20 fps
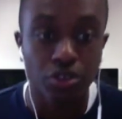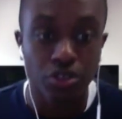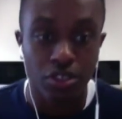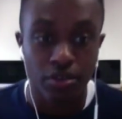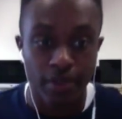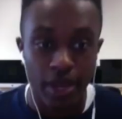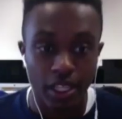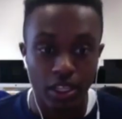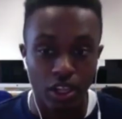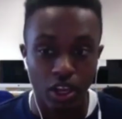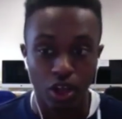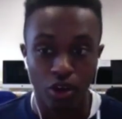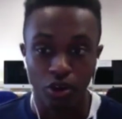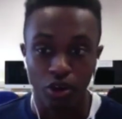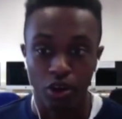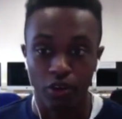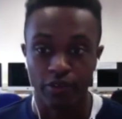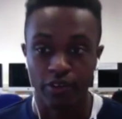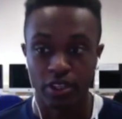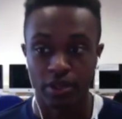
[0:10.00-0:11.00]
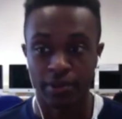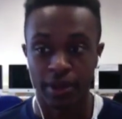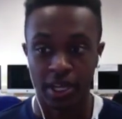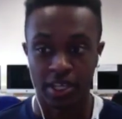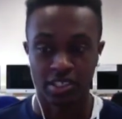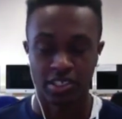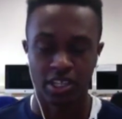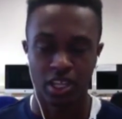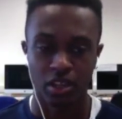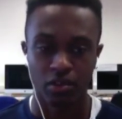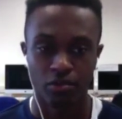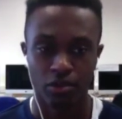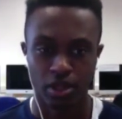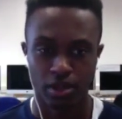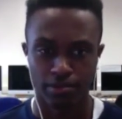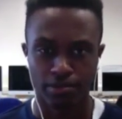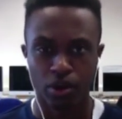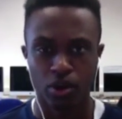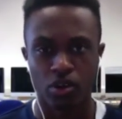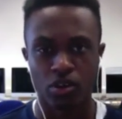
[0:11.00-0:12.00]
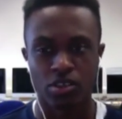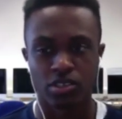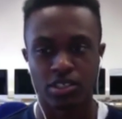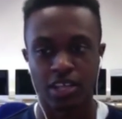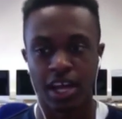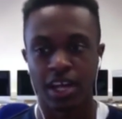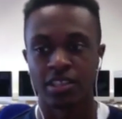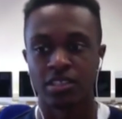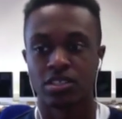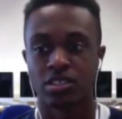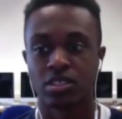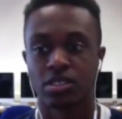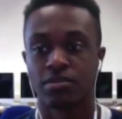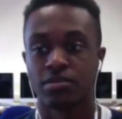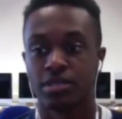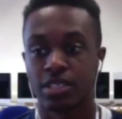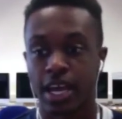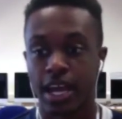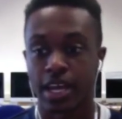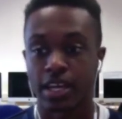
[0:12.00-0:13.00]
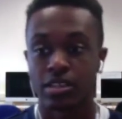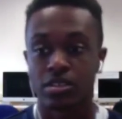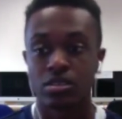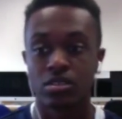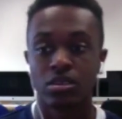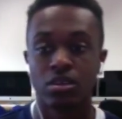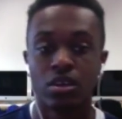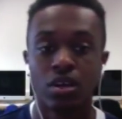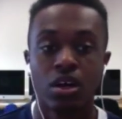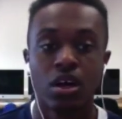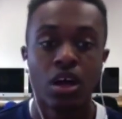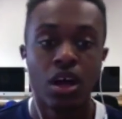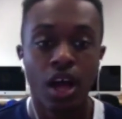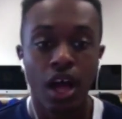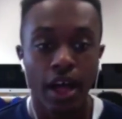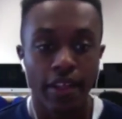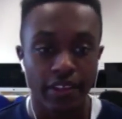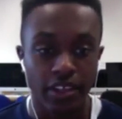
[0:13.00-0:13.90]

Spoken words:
It was used to make the logo for the magazine with a box and some text.